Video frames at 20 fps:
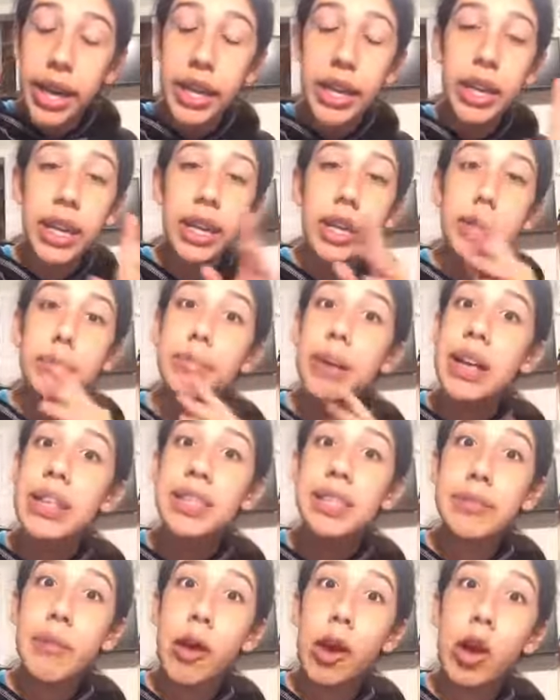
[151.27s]
in
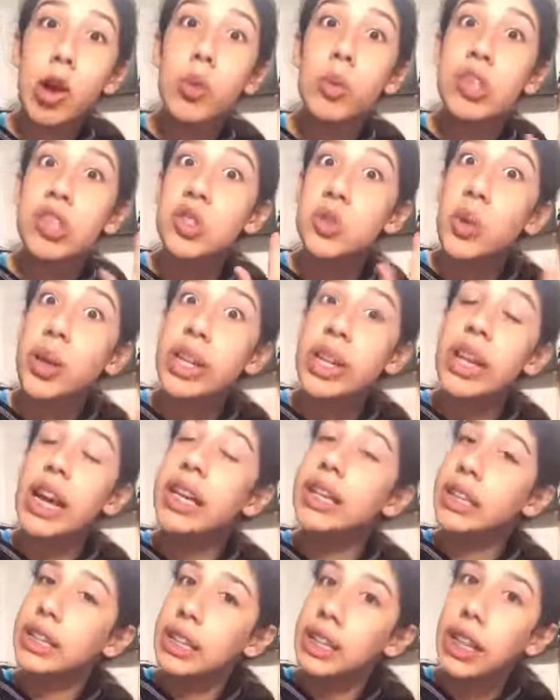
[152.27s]
PetSmart was
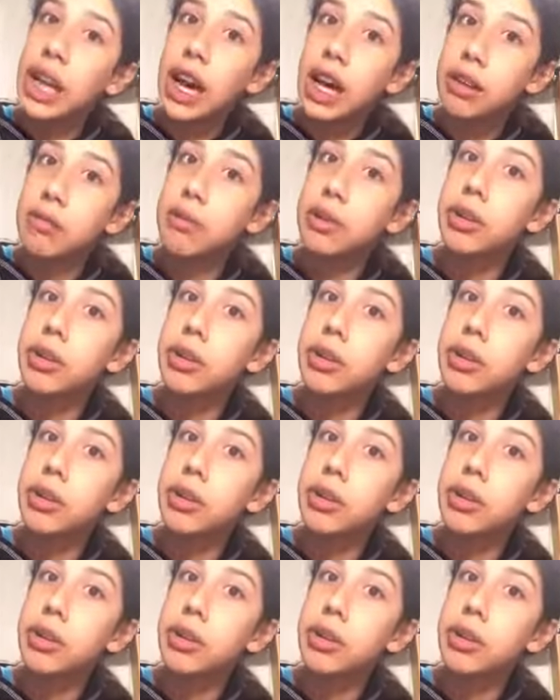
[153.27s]
$29.99.